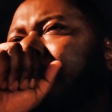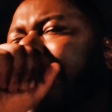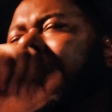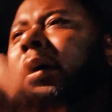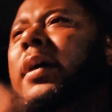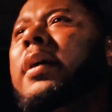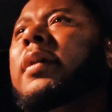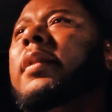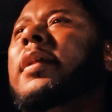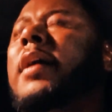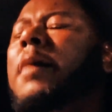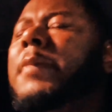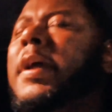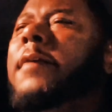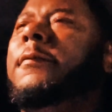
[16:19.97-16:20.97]
But
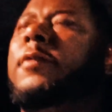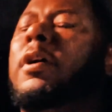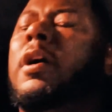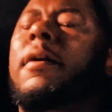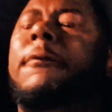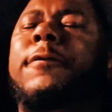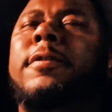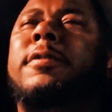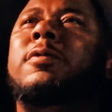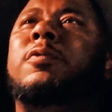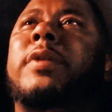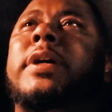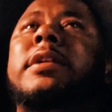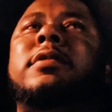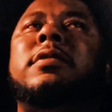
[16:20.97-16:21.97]
I'm able to offer
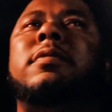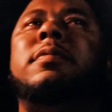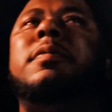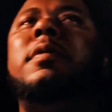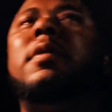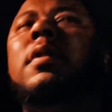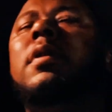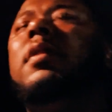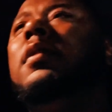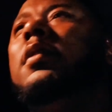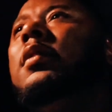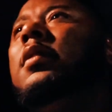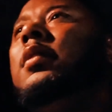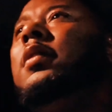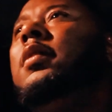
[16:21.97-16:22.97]
some wisdom.
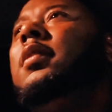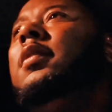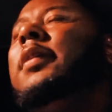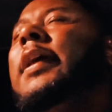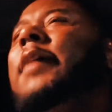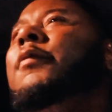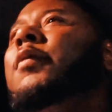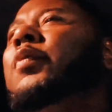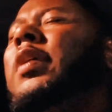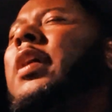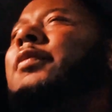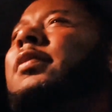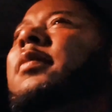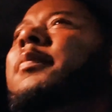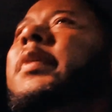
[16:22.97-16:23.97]
Even
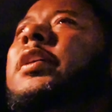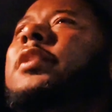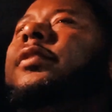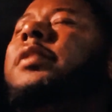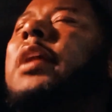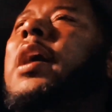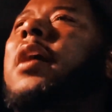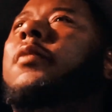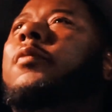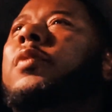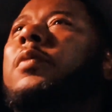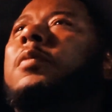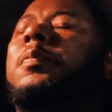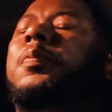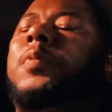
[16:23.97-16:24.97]
when I was in men's locker
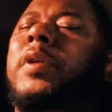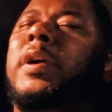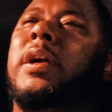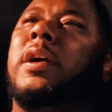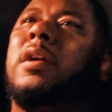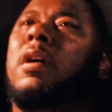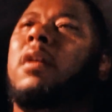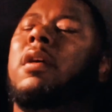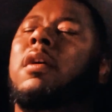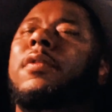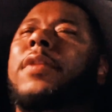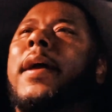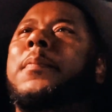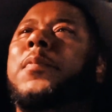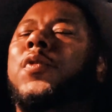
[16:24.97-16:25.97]
room prayer
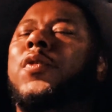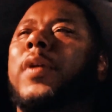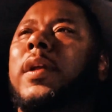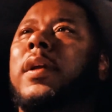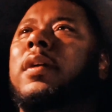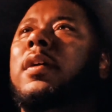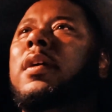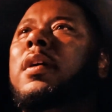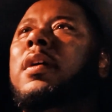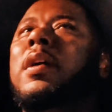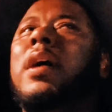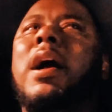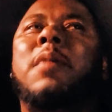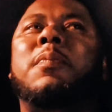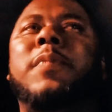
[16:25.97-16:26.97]
call that morning,
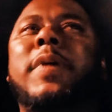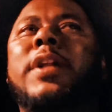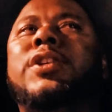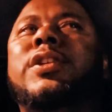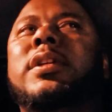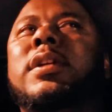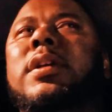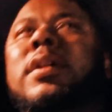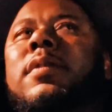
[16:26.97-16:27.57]
I mentioned